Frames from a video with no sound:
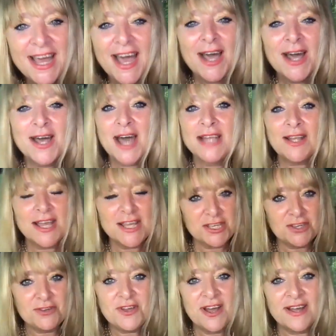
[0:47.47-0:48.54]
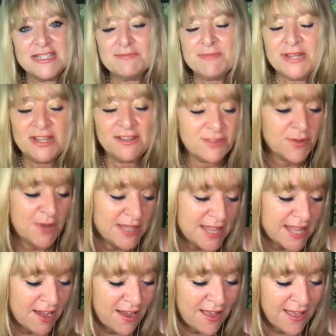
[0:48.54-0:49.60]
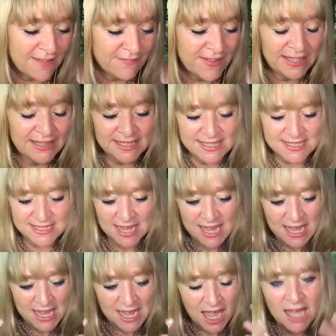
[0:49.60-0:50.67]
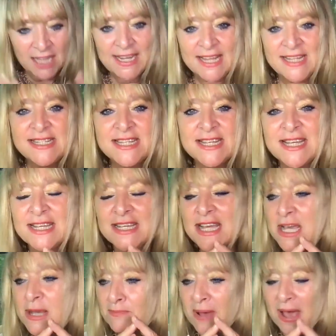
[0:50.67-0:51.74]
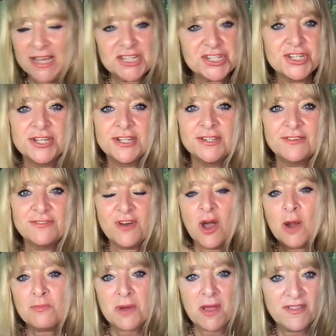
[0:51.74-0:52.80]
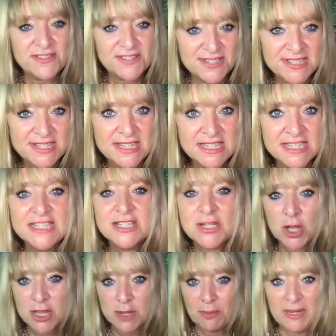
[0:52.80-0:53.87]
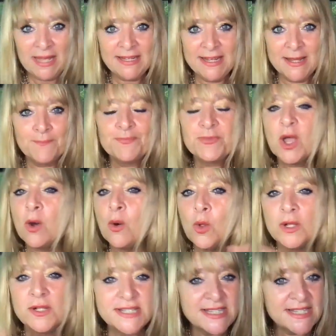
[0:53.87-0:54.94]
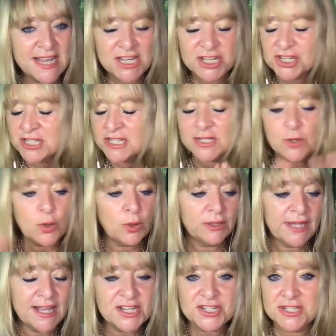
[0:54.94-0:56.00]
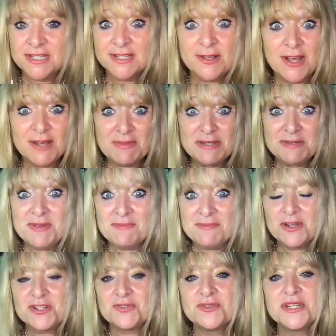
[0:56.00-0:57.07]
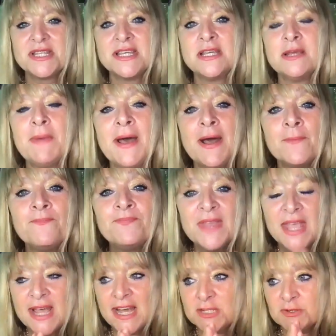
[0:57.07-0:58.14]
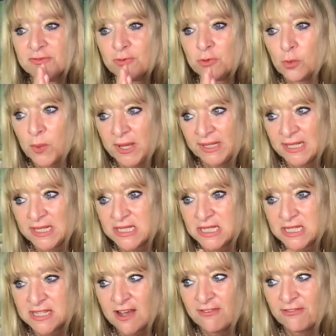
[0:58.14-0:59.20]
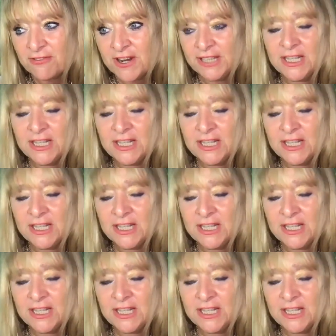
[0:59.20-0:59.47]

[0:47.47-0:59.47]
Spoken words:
Like you guys, many of you out there, I have had this unending passion for our brothers and sisters on the planet. All stations, all nations. It makes me emotional to think about, as we've all witnessed the suffering.